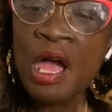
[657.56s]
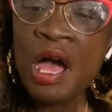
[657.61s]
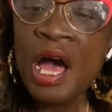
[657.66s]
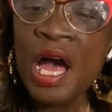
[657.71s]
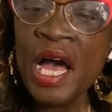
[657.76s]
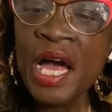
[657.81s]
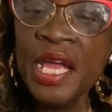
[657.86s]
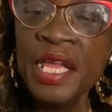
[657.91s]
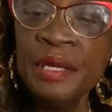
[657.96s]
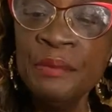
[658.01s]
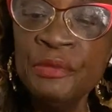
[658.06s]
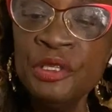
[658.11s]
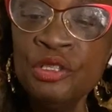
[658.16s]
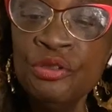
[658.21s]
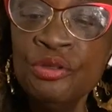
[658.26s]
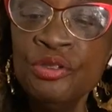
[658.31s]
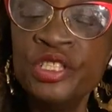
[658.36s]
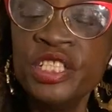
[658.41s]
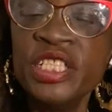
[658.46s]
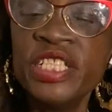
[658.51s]
I am
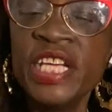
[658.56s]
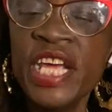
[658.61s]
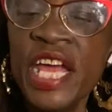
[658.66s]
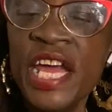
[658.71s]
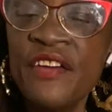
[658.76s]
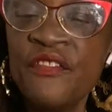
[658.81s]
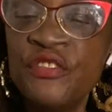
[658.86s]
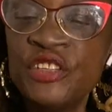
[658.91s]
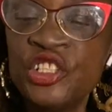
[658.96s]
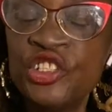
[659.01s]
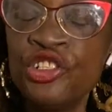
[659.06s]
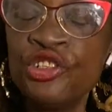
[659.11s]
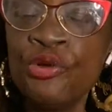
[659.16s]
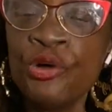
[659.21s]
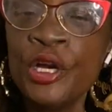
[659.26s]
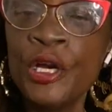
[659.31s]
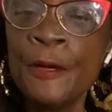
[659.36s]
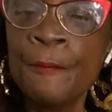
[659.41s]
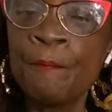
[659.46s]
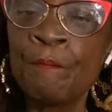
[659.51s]
new to Tag for
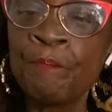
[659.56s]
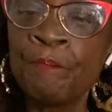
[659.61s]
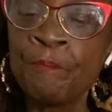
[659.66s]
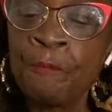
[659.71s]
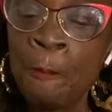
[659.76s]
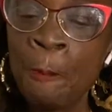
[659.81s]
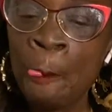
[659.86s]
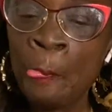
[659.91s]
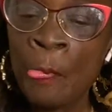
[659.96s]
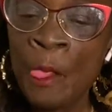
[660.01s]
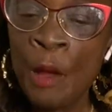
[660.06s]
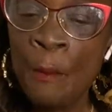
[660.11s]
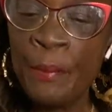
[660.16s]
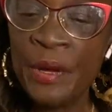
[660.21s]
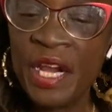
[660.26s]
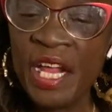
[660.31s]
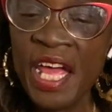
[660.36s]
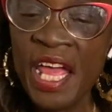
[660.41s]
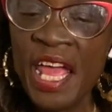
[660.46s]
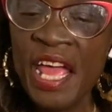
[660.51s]
Short, but
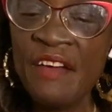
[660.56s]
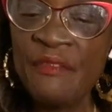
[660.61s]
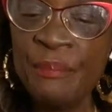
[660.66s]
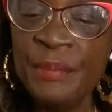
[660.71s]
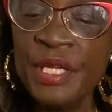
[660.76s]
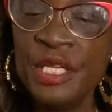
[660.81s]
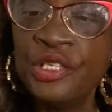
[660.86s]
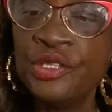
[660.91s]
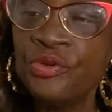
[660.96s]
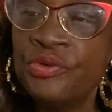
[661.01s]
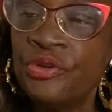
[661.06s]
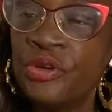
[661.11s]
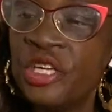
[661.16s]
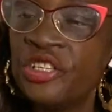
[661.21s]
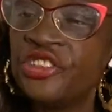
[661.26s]
I have been to her